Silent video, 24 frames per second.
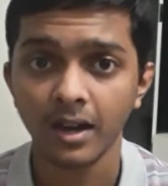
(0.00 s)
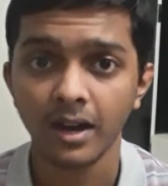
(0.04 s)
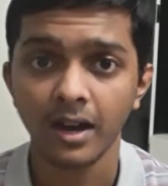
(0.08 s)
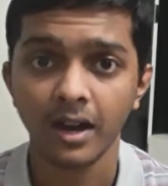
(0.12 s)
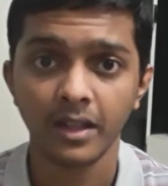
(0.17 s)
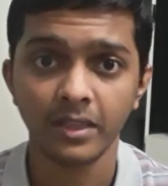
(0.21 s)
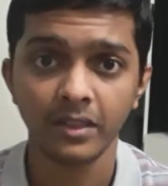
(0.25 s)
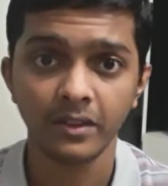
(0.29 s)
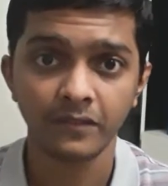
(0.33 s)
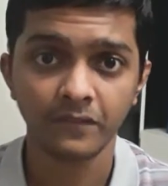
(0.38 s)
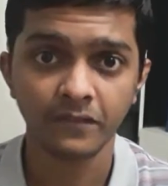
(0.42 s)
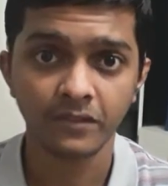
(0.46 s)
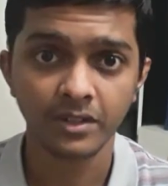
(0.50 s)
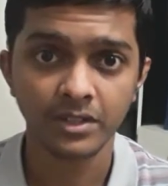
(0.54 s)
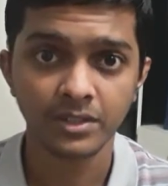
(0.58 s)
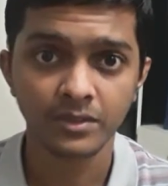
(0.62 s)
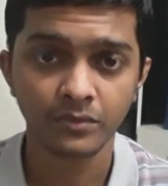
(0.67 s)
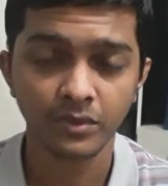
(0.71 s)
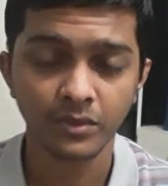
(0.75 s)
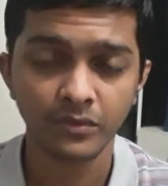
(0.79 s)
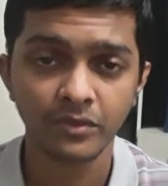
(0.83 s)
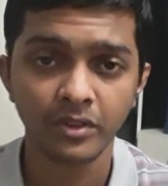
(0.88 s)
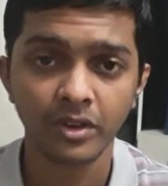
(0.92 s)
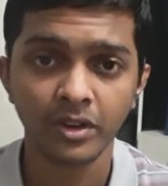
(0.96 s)
and the first
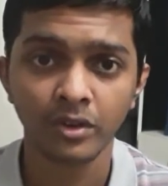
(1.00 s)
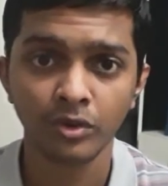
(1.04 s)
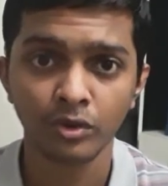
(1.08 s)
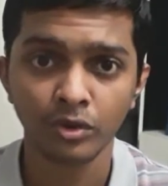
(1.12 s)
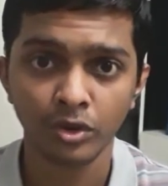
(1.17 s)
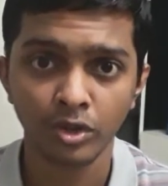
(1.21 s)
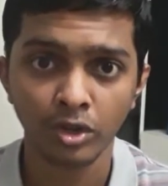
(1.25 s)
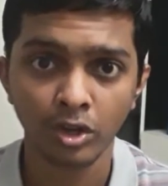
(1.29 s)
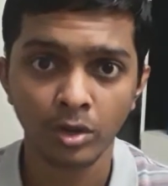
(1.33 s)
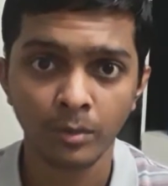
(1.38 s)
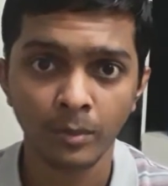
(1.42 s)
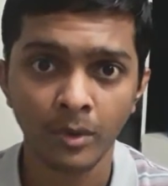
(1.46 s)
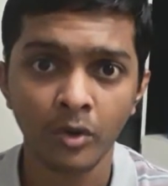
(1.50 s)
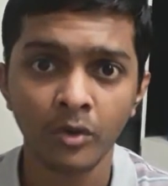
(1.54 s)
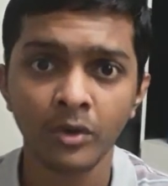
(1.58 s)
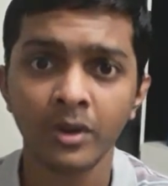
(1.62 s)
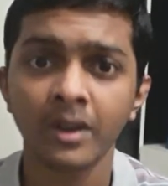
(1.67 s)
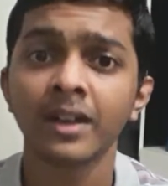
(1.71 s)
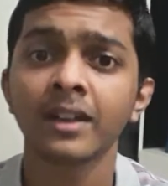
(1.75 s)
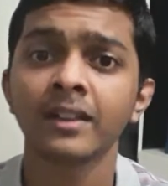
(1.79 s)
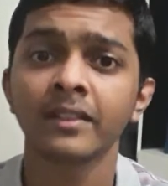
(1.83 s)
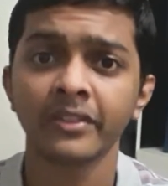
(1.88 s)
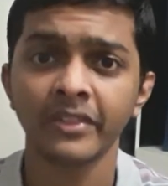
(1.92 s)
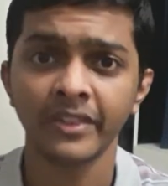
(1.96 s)
one we are going to talk about
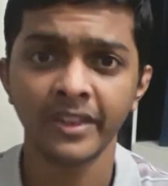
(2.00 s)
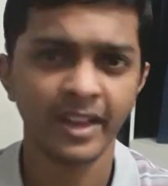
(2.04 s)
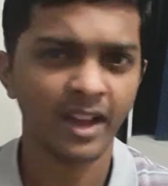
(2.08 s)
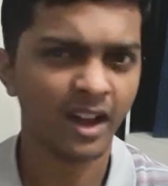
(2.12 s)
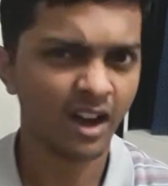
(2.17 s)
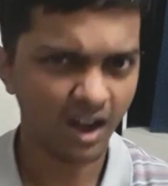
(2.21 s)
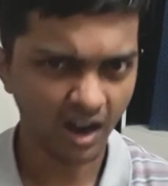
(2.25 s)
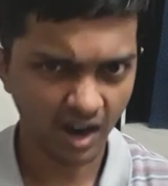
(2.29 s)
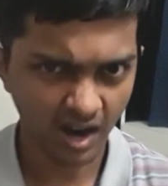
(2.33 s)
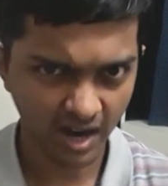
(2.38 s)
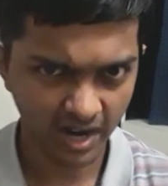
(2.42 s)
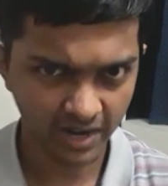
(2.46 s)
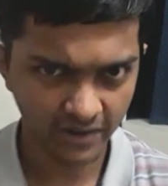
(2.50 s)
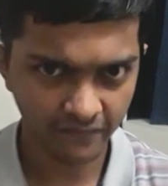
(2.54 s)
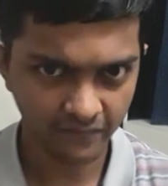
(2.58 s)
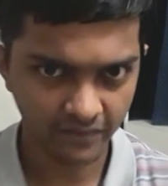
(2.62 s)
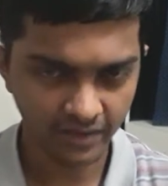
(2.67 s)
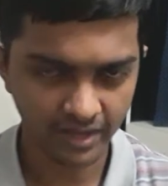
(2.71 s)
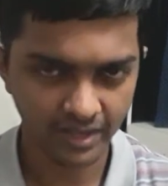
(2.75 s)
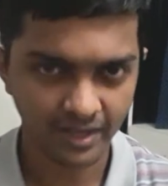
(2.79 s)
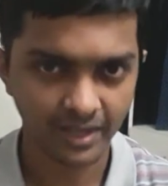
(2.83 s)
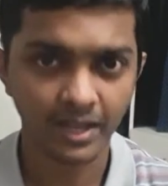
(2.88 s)
the hard way.